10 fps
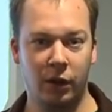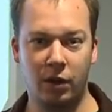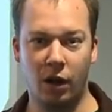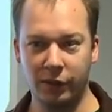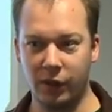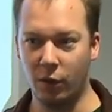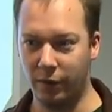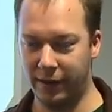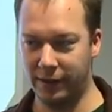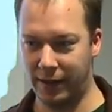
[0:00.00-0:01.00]
You can't
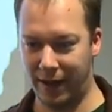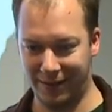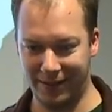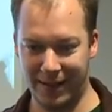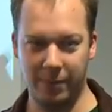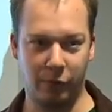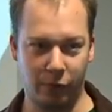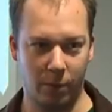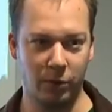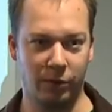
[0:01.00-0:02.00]
always have the same
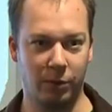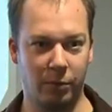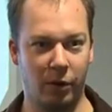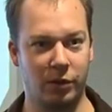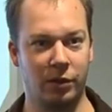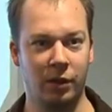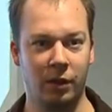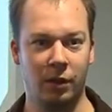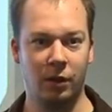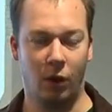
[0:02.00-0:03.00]
performance of the box
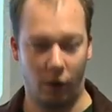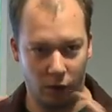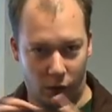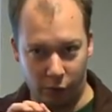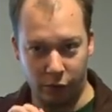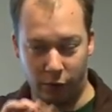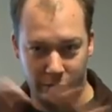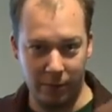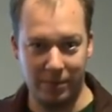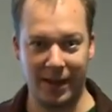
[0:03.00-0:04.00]
of your
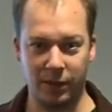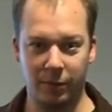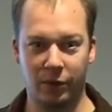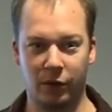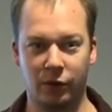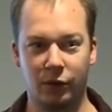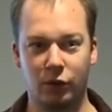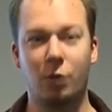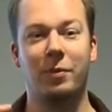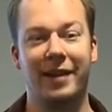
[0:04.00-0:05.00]
VPS because
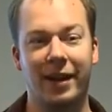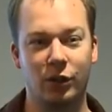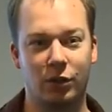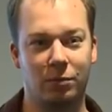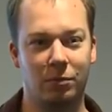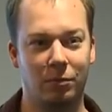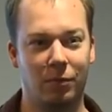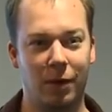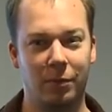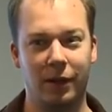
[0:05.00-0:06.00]
somebody else
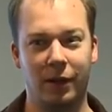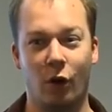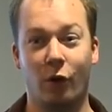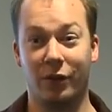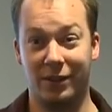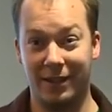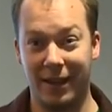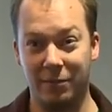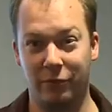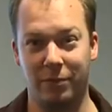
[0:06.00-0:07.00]
might be on the
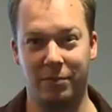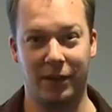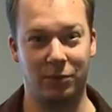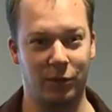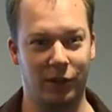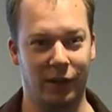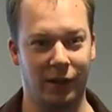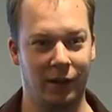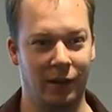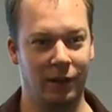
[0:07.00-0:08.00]
same VPS machine,
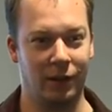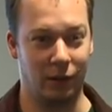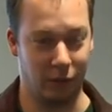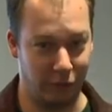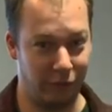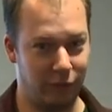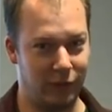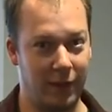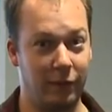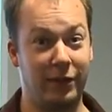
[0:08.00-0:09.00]
the
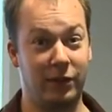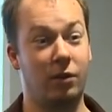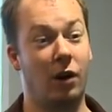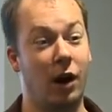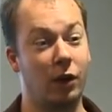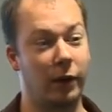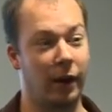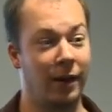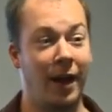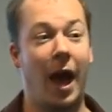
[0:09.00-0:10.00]
same physical
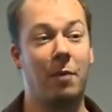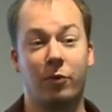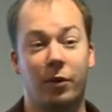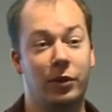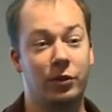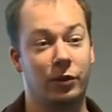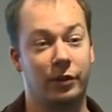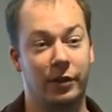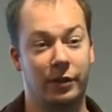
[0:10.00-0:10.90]
hardware, hammering resources.